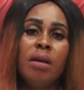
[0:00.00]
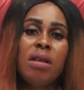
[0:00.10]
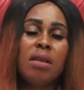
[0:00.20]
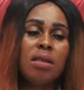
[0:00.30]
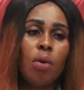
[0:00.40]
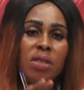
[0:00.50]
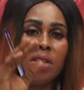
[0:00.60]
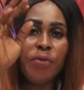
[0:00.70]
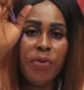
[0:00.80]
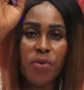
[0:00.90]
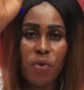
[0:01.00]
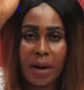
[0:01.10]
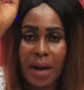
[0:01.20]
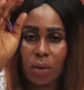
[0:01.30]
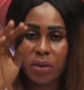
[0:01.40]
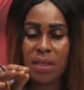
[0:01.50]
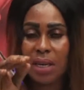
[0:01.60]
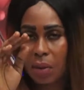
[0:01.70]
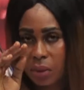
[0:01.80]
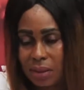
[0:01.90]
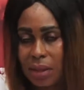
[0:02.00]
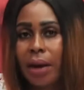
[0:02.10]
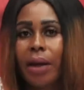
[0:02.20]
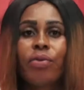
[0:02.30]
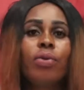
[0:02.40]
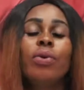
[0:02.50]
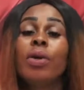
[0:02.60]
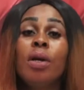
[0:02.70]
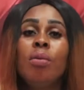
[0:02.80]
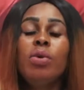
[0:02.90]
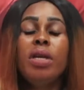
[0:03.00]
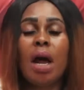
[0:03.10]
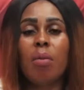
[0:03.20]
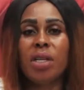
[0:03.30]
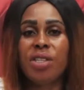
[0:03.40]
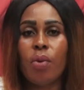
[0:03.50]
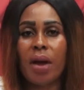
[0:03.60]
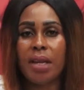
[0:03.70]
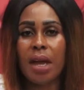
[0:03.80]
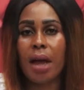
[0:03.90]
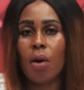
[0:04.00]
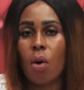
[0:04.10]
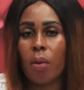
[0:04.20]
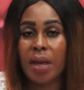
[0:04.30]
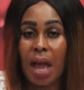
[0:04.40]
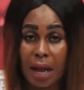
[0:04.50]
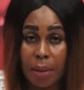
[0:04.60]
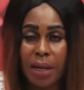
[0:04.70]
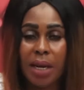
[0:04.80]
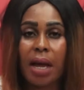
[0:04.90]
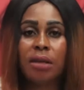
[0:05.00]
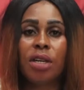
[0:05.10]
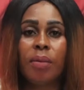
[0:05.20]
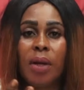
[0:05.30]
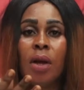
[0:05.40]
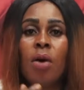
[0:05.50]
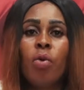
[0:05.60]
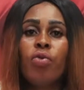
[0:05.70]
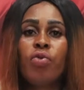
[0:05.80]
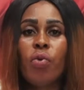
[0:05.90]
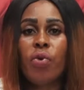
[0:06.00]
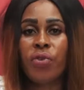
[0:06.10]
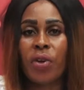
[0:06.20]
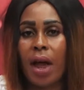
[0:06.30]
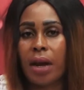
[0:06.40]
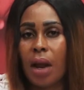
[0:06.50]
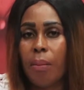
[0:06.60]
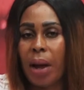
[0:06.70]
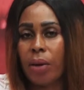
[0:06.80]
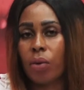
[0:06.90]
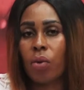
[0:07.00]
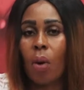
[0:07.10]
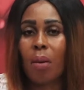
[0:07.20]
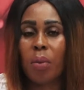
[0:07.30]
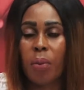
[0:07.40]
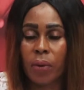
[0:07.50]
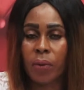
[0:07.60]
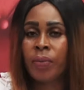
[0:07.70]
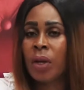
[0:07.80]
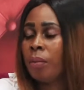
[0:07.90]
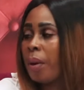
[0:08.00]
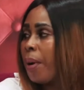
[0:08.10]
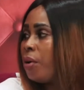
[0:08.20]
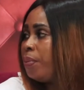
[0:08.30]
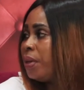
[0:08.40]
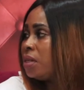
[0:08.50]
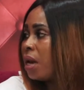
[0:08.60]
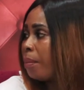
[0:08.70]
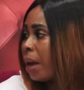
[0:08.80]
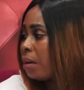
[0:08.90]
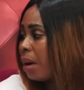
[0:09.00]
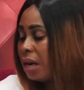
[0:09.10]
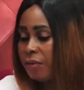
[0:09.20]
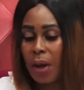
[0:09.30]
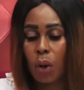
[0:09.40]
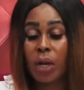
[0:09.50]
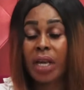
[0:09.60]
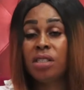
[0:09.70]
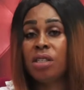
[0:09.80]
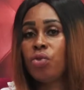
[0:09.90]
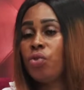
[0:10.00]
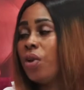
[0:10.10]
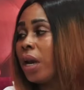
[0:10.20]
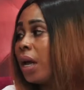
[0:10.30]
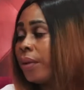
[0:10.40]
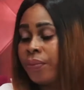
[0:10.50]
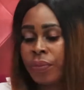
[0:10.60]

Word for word: isan say wo si fridge ada kosi da kosi ada so mu nyina ma chiwade e wo me ya ka me de a kire me won so wo hwa number no no abobo no papa repeat number no mai na fa location to jana